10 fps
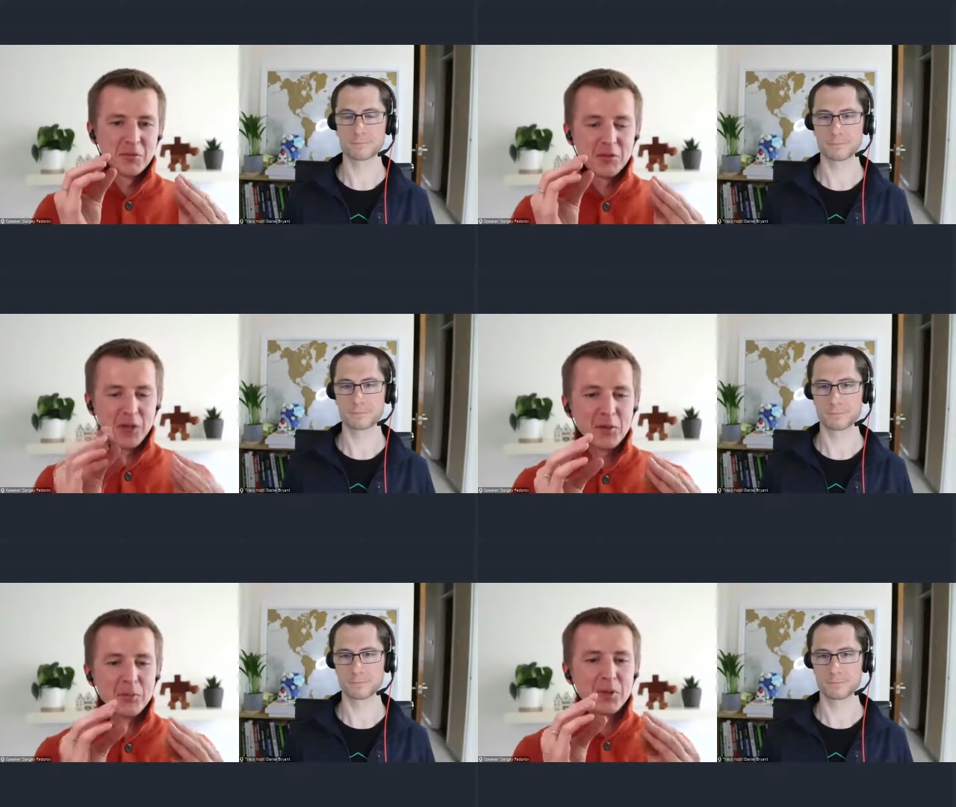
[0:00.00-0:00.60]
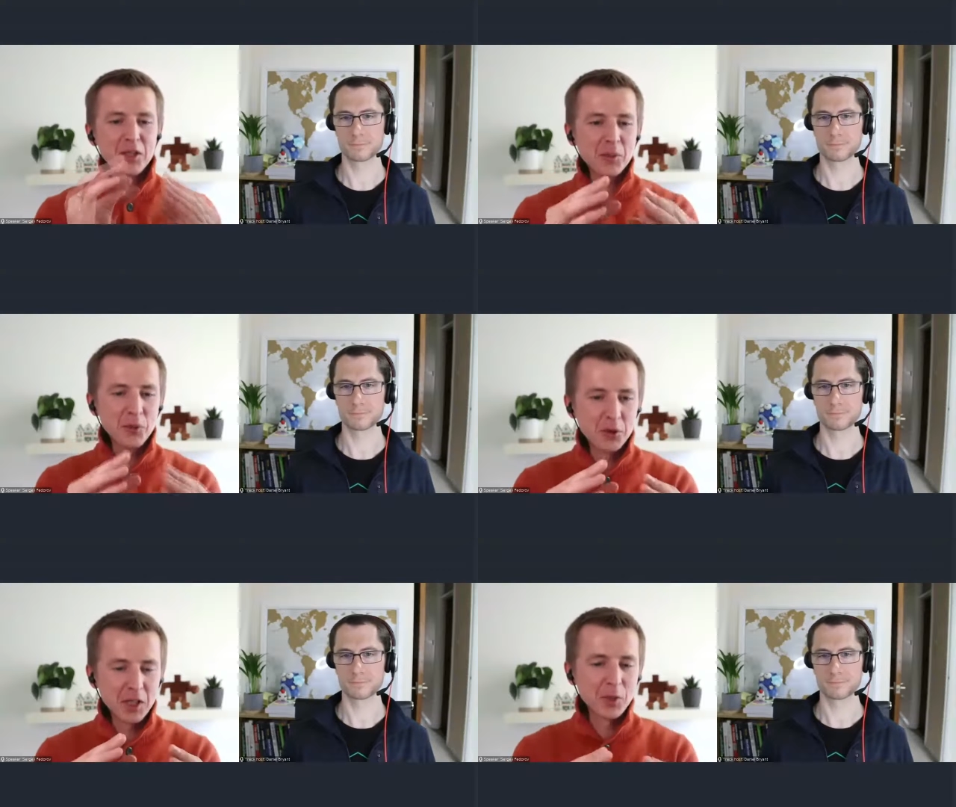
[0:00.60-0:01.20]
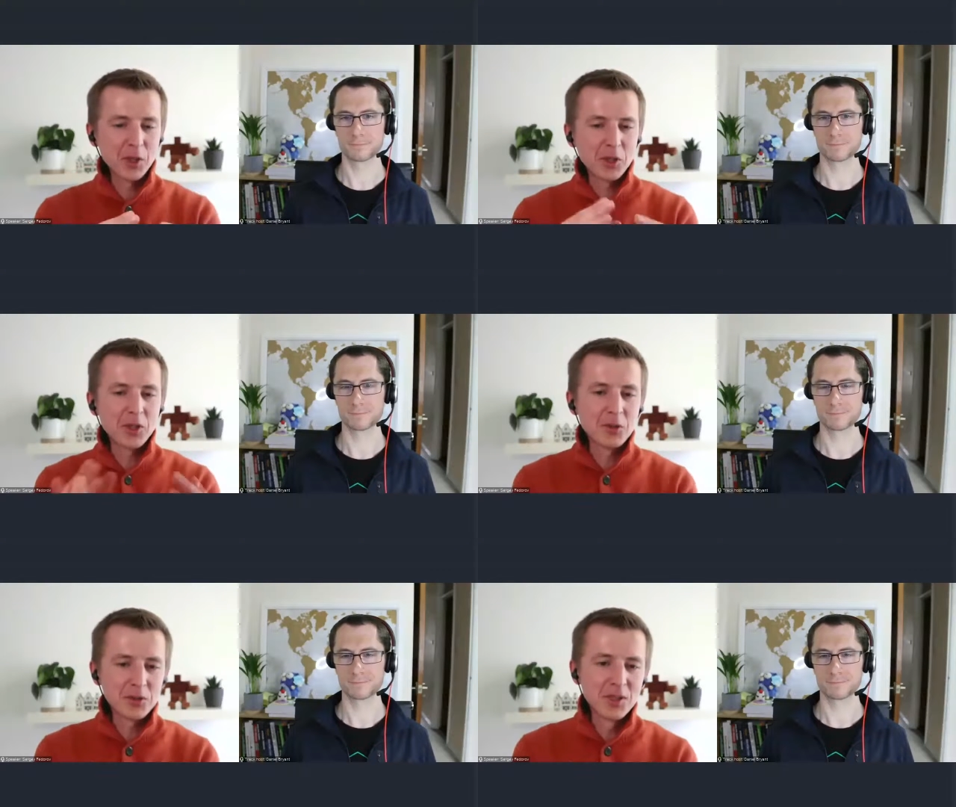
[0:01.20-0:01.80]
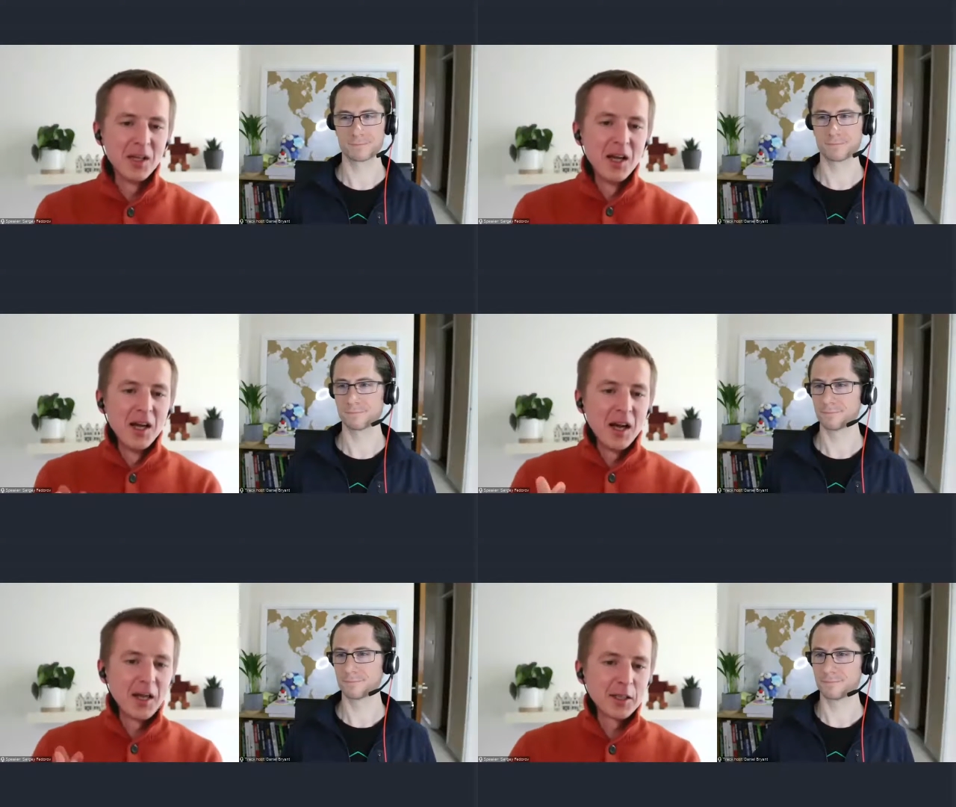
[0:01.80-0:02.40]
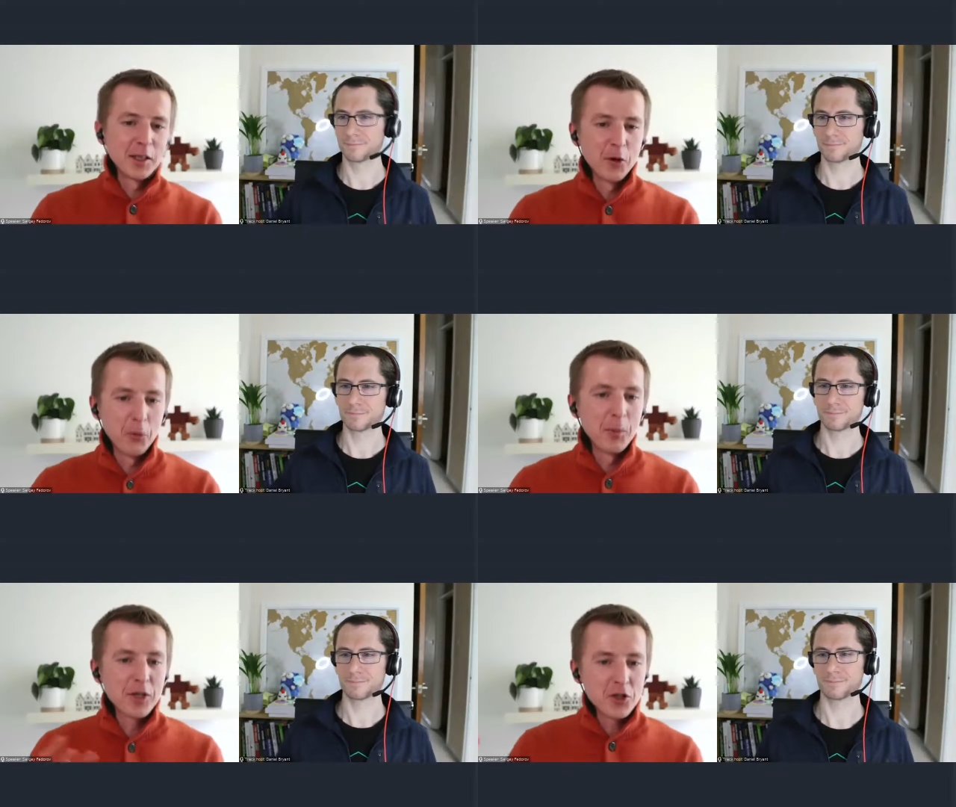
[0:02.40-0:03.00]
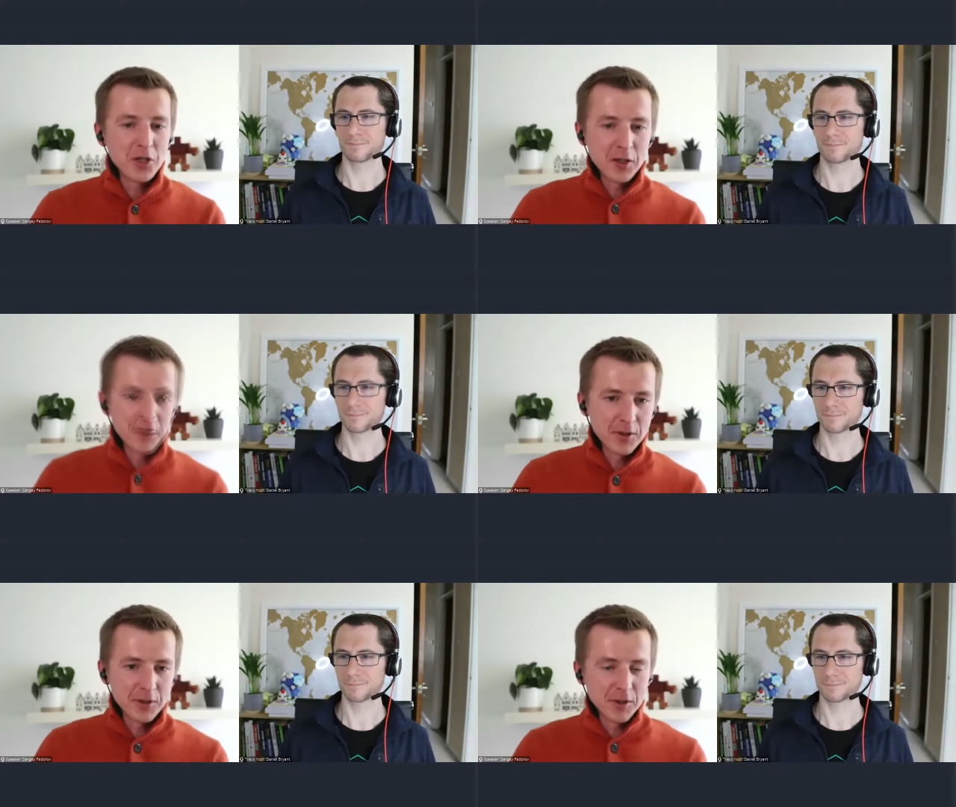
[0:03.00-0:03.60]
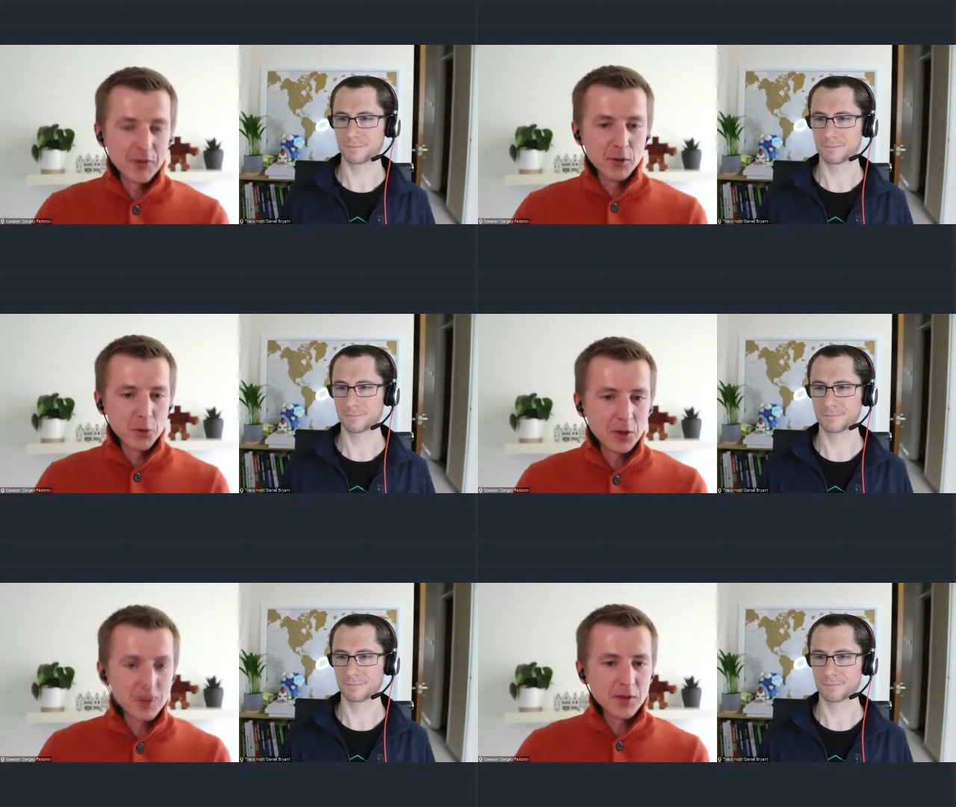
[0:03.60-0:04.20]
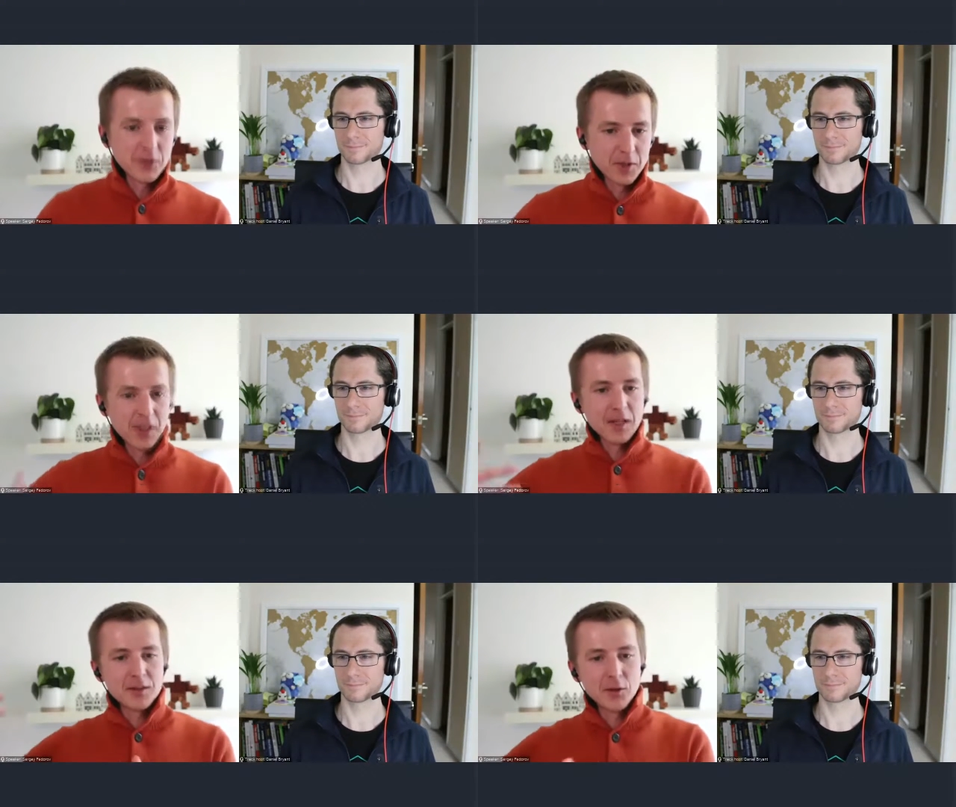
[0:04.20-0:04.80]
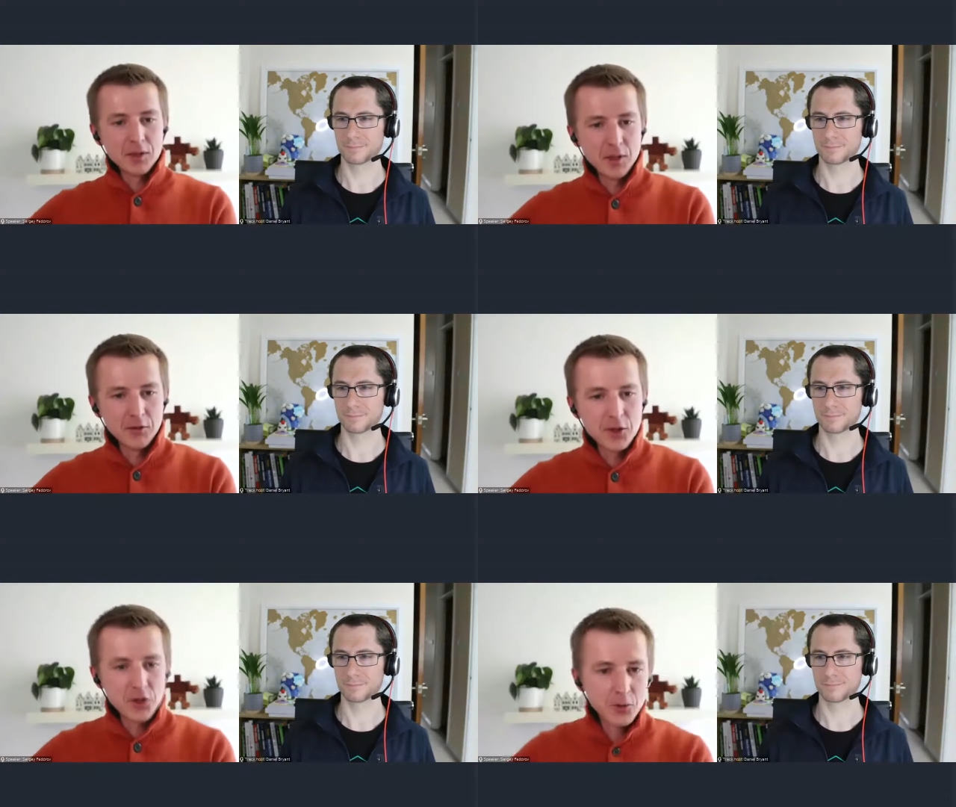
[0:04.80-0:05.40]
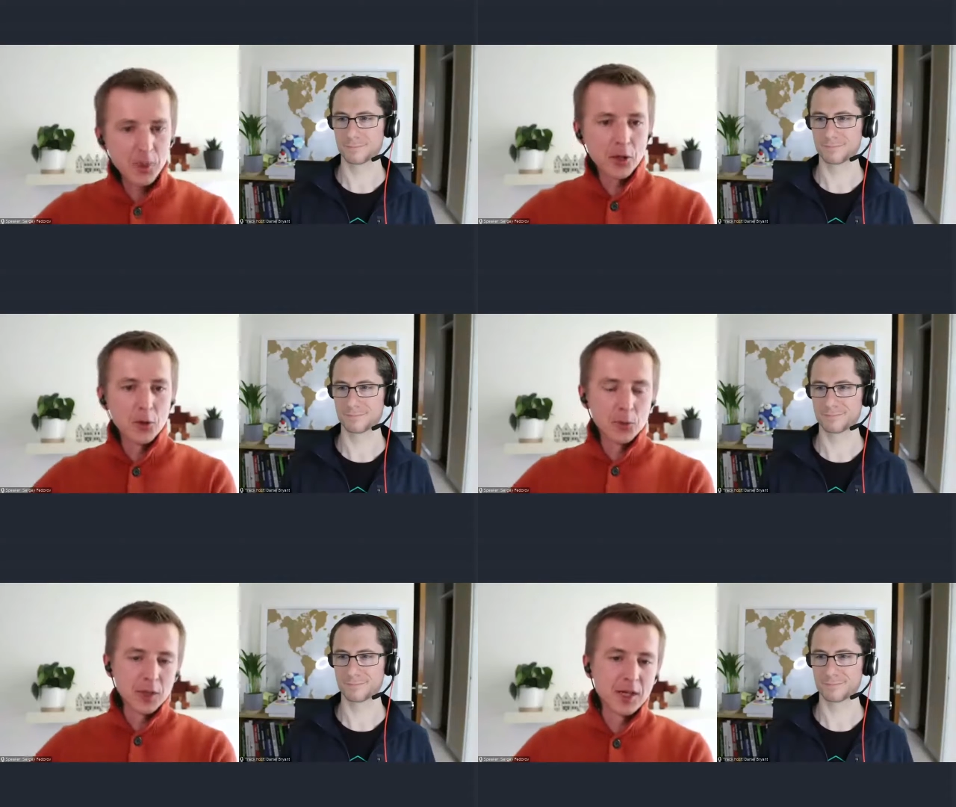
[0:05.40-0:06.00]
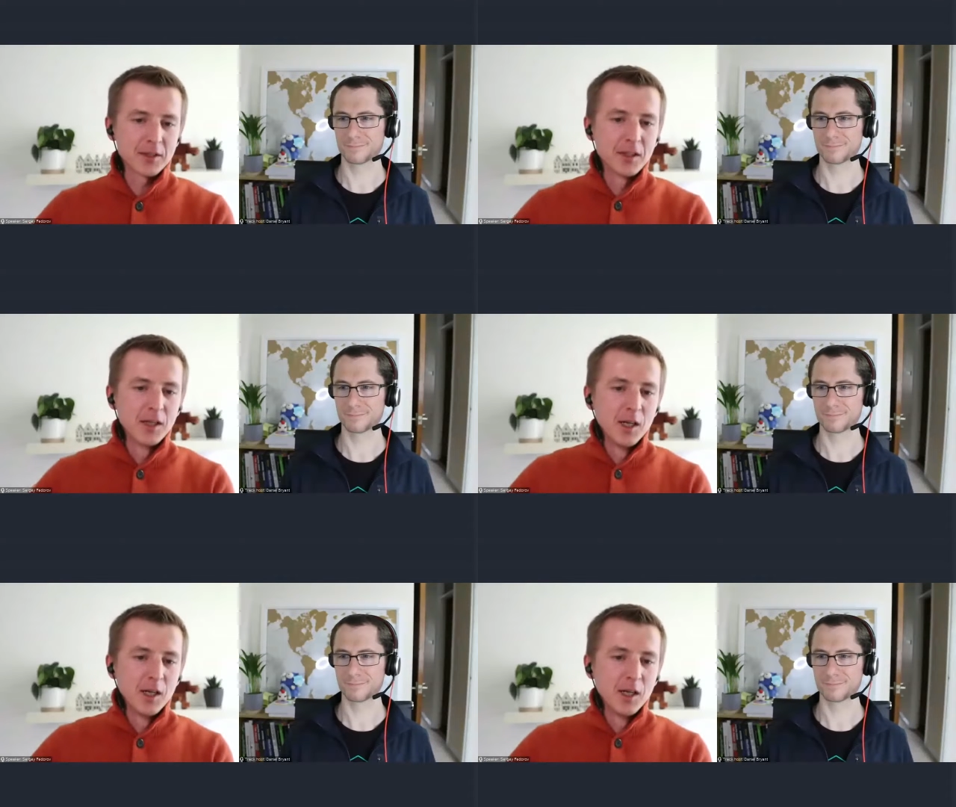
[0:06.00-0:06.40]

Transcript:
Speaker 1: grain building block that we could use. And uh, we measure if it, if it works, if it gets to the acceleration, we're going with that.